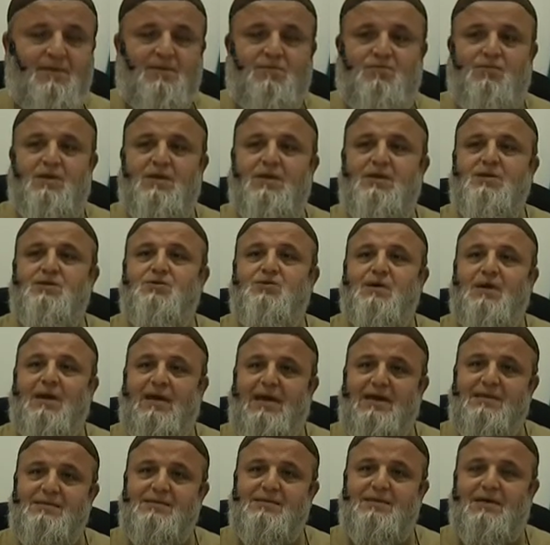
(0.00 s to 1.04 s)
We need to
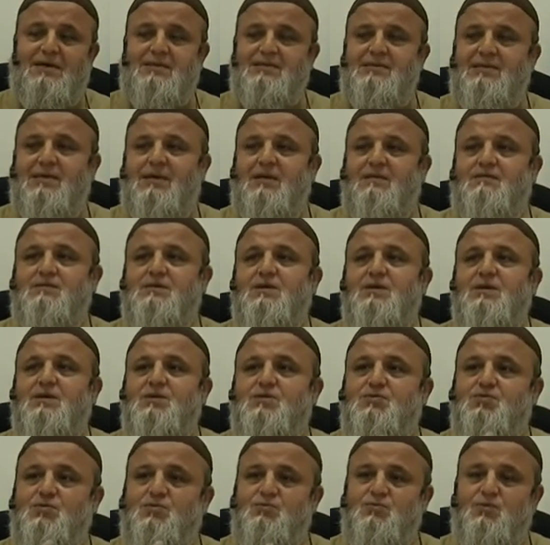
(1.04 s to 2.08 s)
cleanse ourselves,
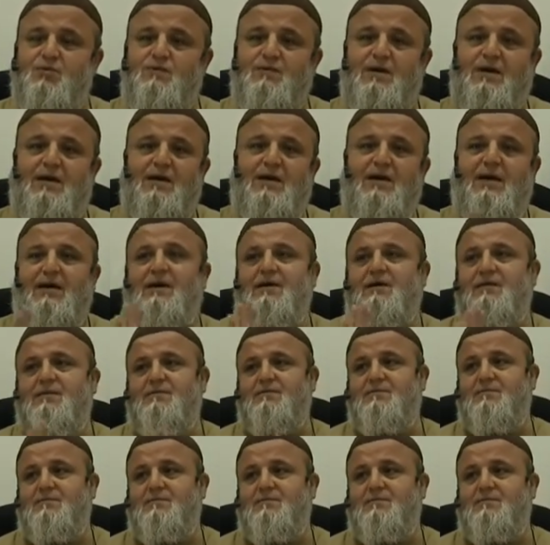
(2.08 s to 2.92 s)
remove our hair.